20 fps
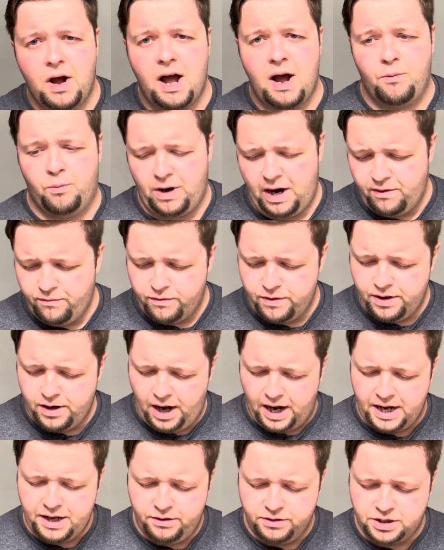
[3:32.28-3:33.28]
Whenever
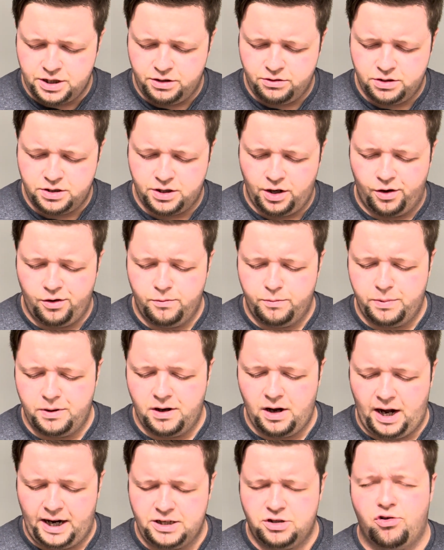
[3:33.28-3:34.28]
I use a new soap,
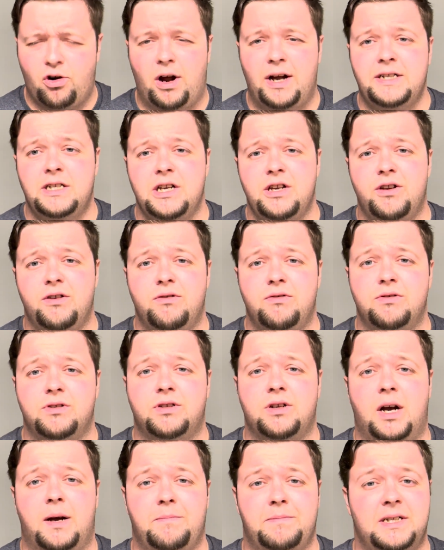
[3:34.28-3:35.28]
I try to use
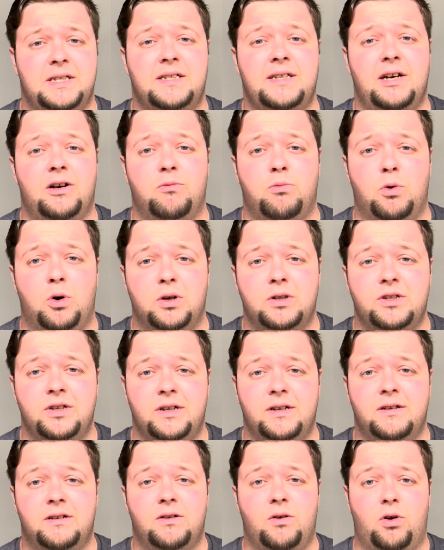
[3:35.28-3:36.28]
distilled
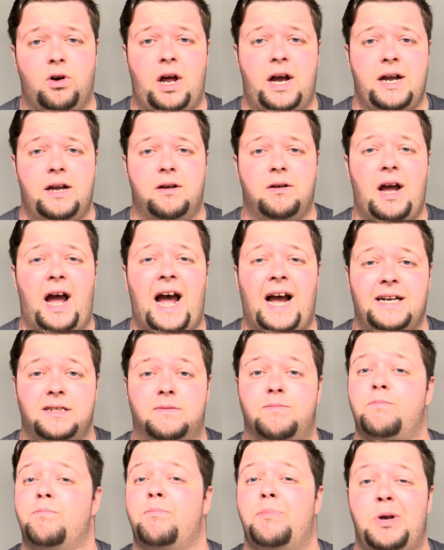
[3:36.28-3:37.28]
water, or like as
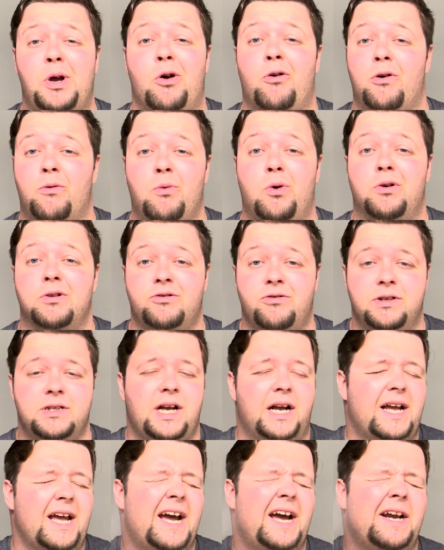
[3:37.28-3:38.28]
pure water as
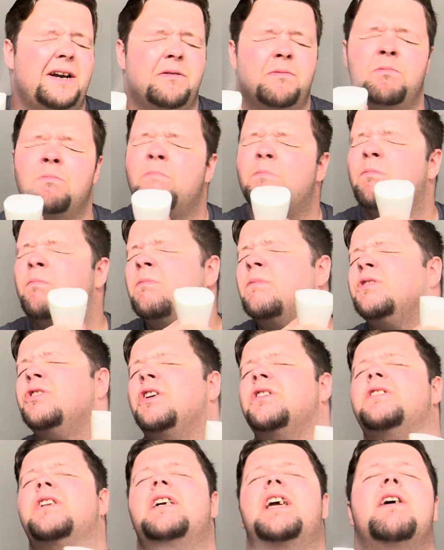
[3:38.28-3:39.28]
I can,
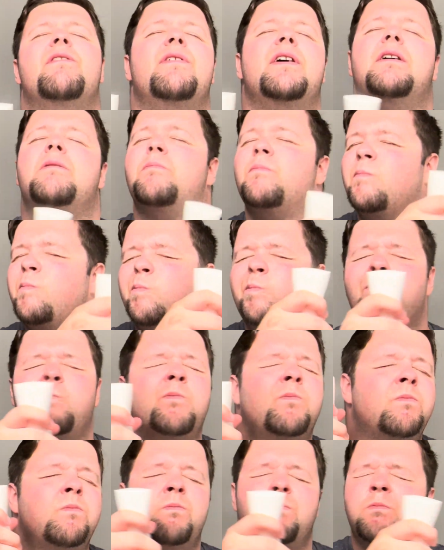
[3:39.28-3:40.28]
just to give it
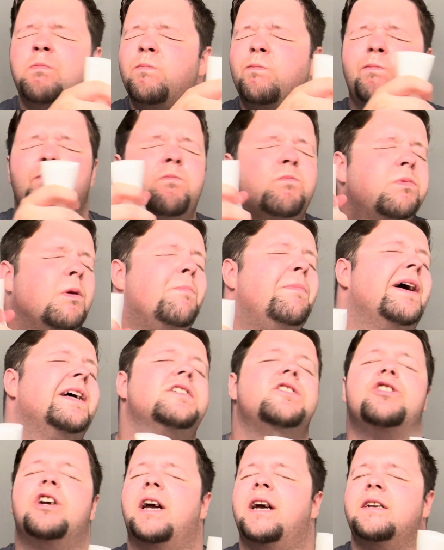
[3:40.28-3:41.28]
the
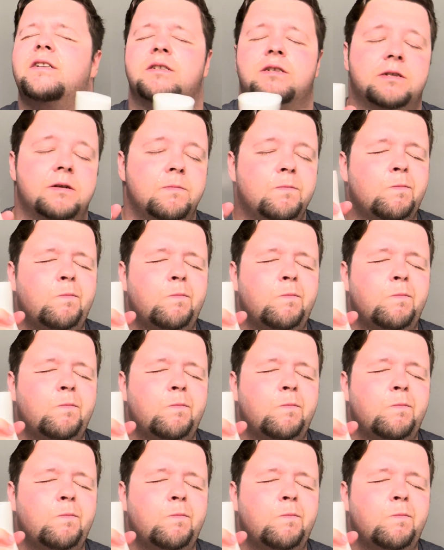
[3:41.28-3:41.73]
best chance.